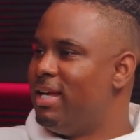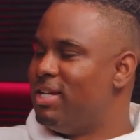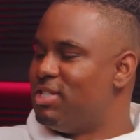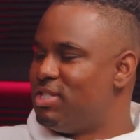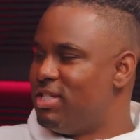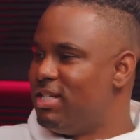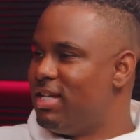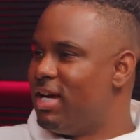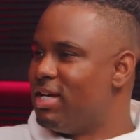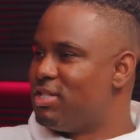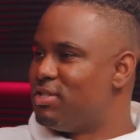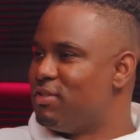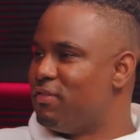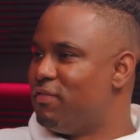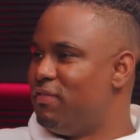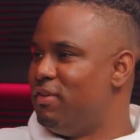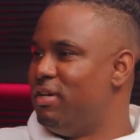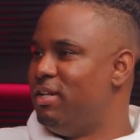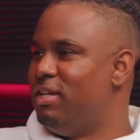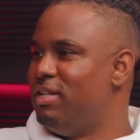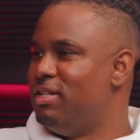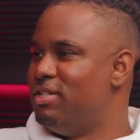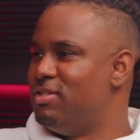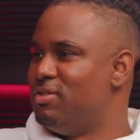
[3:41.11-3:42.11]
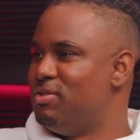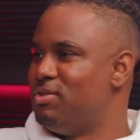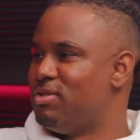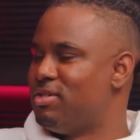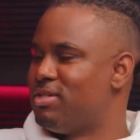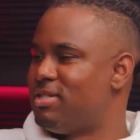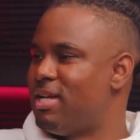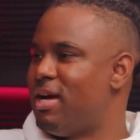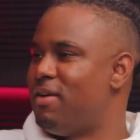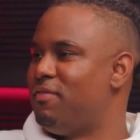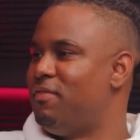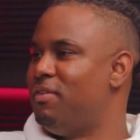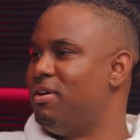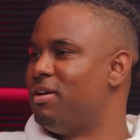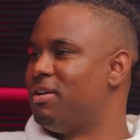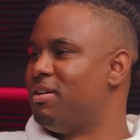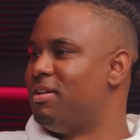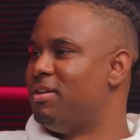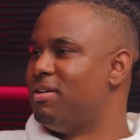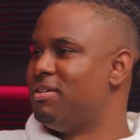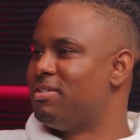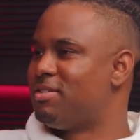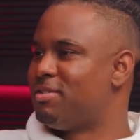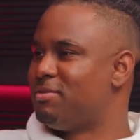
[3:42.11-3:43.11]
and she catching feelings, you should stop fucking
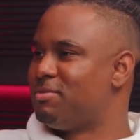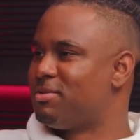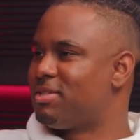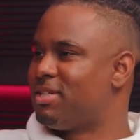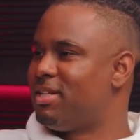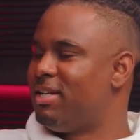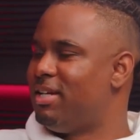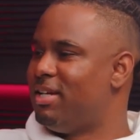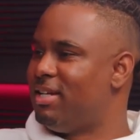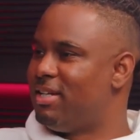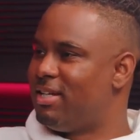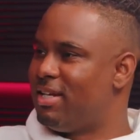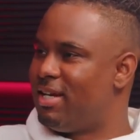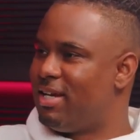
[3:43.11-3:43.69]
her. Some shit like